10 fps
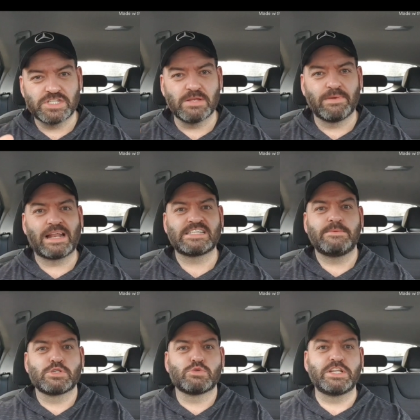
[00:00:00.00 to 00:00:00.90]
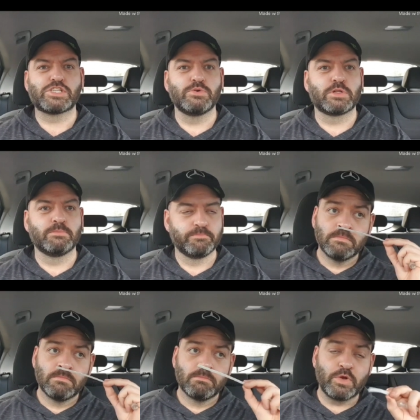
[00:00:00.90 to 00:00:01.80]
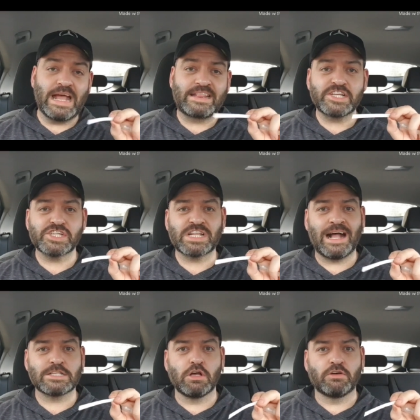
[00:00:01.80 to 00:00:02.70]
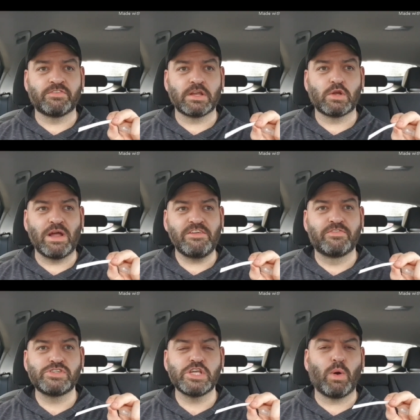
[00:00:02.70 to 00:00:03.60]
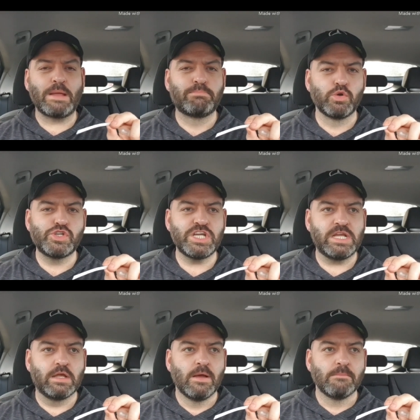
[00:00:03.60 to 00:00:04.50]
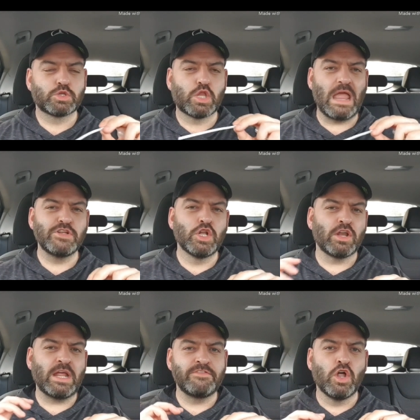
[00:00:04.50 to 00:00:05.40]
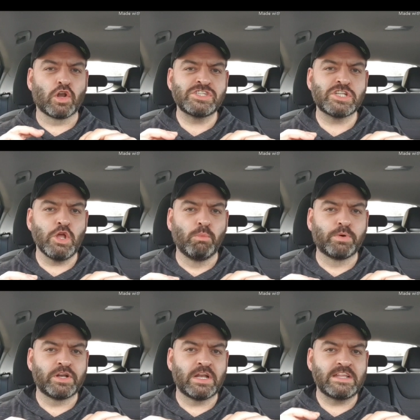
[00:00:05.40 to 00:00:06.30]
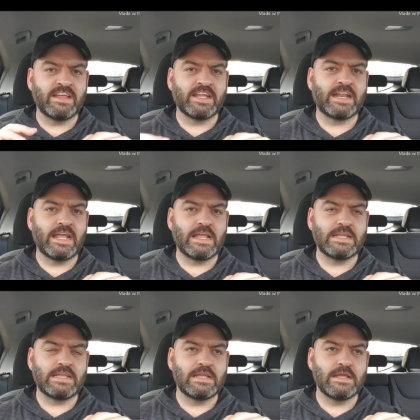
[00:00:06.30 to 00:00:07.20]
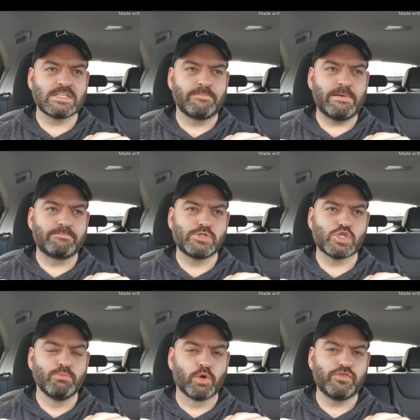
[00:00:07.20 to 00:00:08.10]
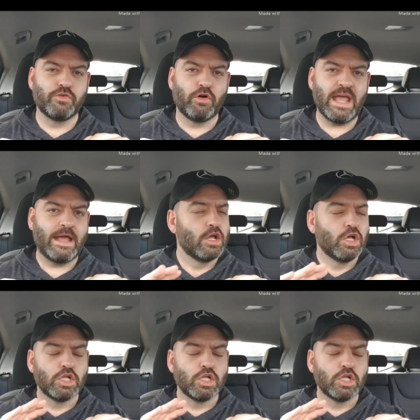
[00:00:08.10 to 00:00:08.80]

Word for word: similarity between the two of them. But yet this starts off quite fruity, quite punchy. But if you're not if you're not into the opening and you think it, it's a bit too much for you,